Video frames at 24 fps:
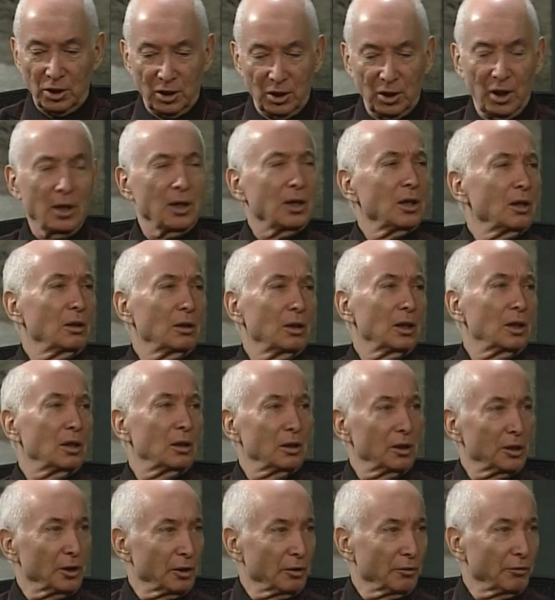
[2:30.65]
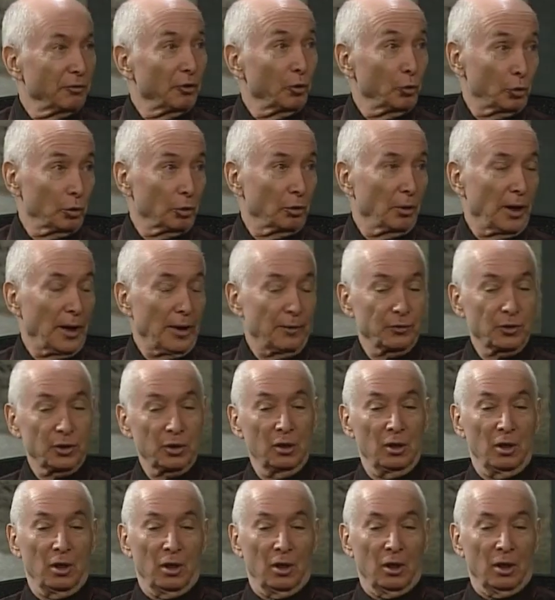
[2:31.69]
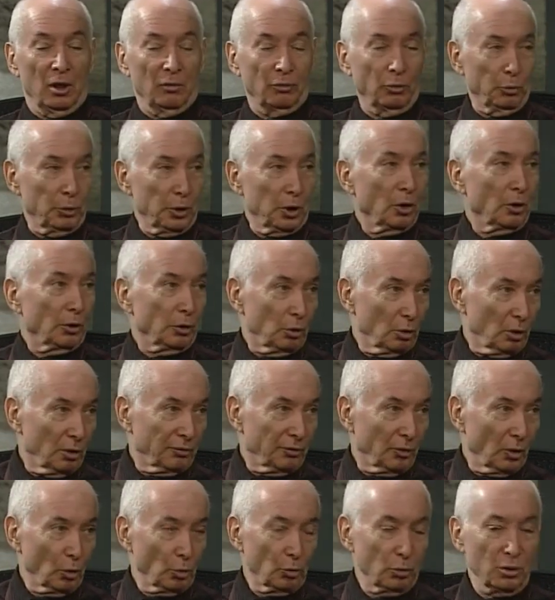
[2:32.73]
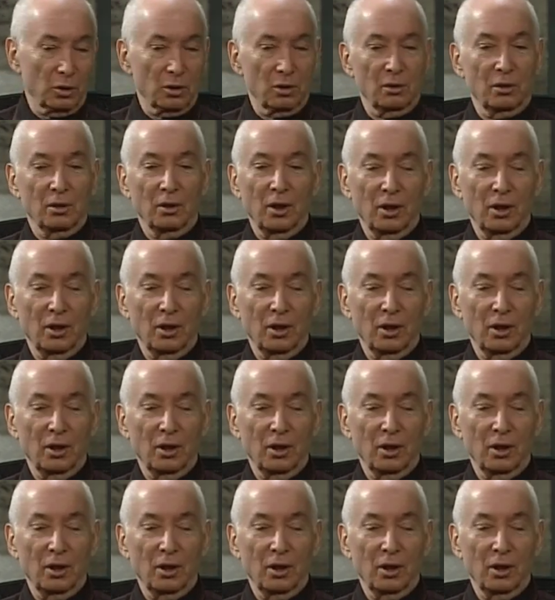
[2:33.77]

stunningly clear photographs of what we call UFOs.